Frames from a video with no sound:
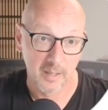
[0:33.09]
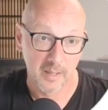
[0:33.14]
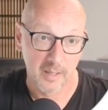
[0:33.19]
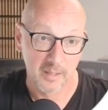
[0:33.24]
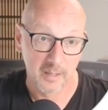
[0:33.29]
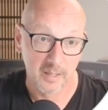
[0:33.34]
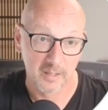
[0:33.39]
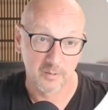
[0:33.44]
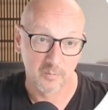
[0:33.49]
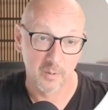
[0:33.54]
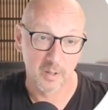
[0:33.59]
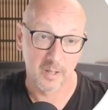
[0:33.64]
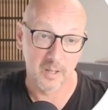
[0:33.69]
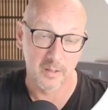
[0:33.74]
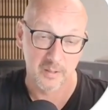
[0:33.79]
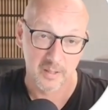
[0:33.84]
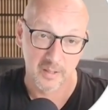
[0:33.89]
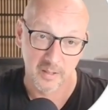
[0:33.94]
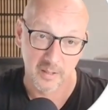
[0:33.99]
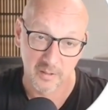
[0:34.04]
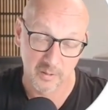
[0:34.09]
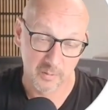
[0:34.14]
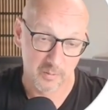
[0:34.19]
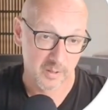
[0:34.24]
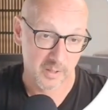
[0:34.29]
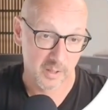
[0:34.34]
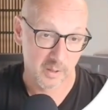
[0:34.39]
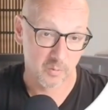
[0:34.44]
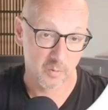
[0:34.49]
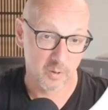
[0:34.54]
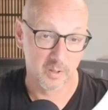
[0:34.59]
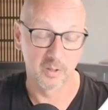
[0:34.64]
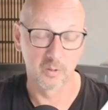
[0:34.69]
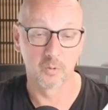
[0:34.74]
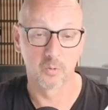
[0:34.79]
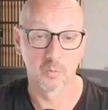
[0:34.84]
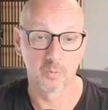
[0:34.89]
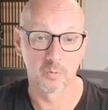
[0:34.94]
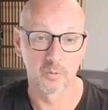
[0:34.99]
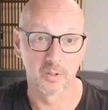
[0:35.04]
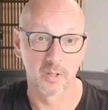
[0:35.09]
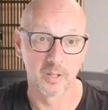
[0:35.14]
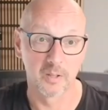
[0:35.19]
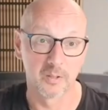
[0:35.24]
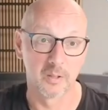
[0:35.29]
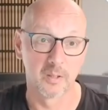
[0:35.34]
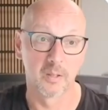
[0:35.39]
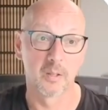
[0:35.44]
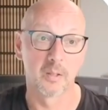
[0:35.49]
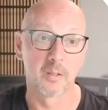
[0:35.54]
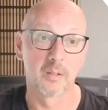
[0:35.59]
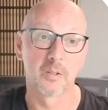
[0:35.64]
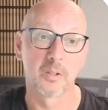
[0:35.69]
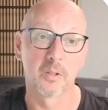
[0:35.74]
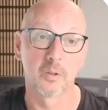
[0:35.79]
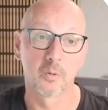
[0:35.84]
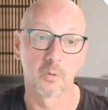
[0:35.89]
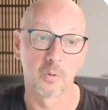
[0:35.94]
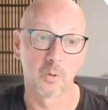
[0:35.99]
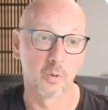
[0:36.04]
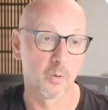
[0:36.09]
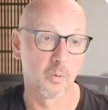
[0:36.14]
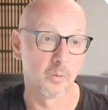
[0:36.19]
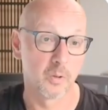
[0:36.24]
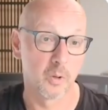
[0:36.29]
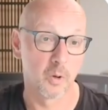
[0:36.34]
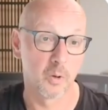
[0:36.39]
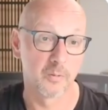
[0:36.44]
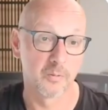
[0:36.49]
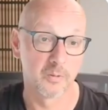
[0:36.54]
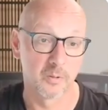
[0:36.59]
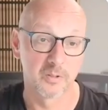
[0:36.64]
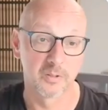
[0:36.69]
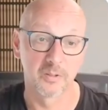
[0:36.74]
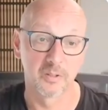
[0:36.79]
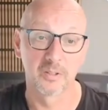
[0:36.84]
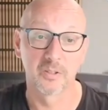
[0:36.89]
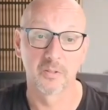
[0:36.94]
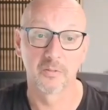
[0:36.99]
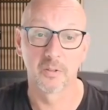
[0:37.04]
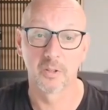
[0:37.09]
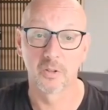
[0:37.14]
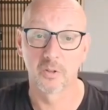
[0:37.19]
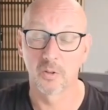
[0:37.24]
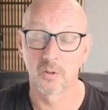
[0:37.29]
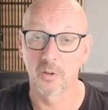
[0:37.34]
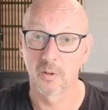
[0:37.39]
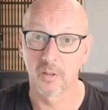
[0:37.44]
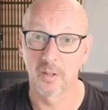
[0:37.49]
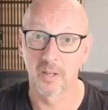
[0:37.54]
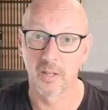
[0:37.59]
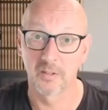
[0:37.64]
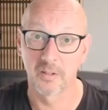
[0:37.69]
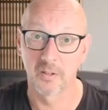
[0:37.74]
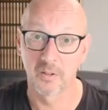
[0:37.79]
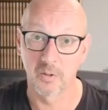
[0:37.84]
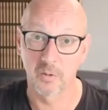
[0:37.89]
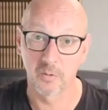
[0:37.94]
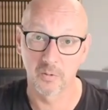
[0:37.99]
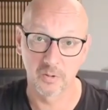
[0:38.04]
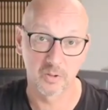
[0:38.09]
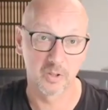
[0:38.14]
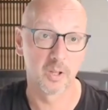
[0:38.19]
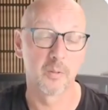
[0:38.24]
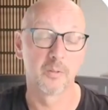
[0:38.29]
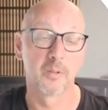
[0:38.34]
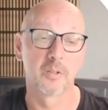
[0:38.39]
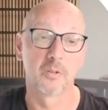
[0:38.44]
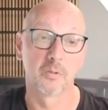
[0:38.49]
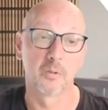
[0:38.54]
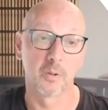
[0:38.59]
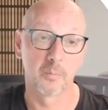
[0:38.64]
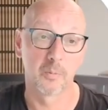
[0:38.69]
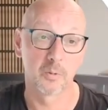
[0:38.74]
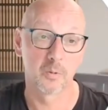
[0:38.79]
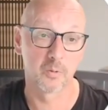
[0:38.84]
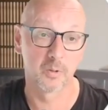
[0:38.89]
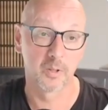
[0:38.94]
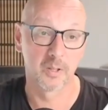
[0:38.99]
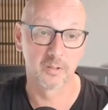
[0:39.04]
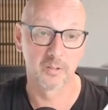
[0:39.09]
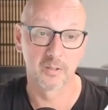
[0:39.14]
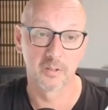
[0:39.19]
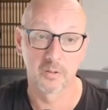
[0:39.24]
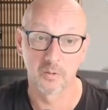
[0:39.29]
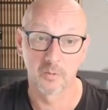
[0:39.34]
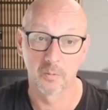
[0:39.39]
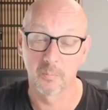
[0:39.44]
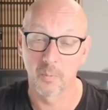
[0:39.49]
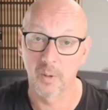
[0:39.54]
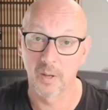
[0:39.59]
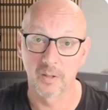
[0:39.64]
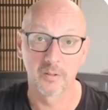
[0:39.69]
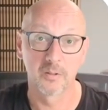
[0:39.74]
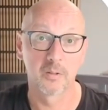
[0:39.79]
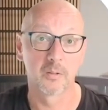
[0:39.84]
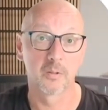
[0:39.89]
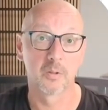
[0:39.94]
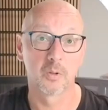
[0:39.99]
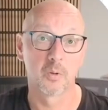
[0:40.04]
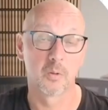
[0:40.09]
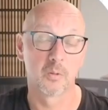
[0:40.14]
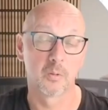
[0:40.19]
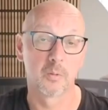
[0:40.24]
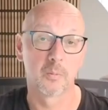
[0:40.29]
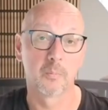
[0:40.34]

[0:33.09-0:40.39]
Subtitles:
And that's why I think it's really quite cool that Zero Code offers this feature, execute JavaScript or execute Python code,